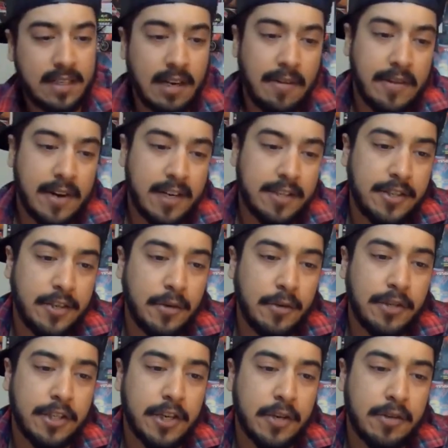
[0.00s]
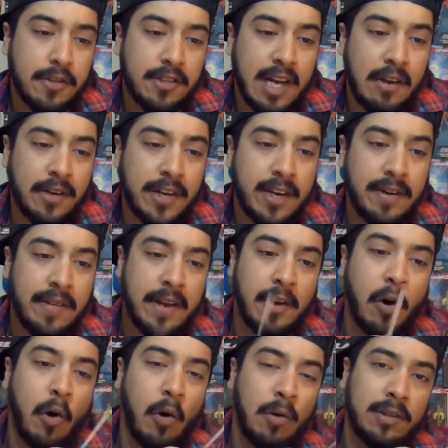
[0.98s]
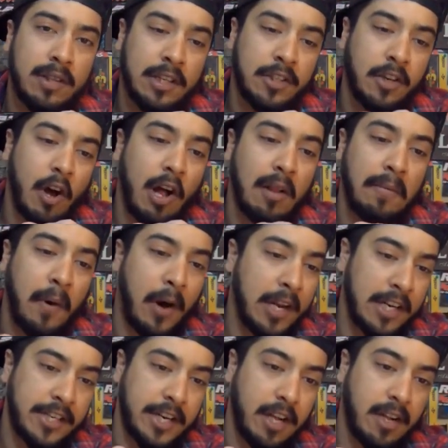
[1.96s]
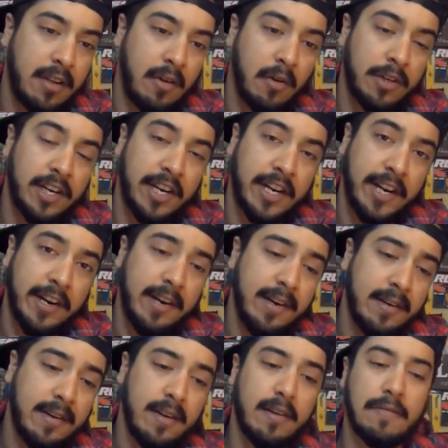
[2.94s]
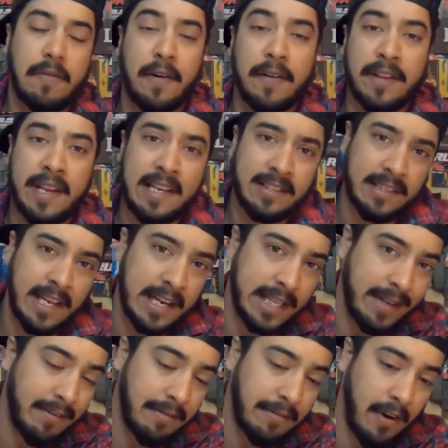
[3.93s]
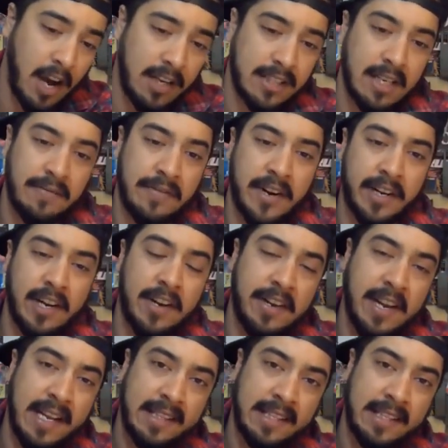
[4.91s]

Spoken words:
Now there's two screws down here that hold the tall body shell holder here for the S911 Foxx, and we're going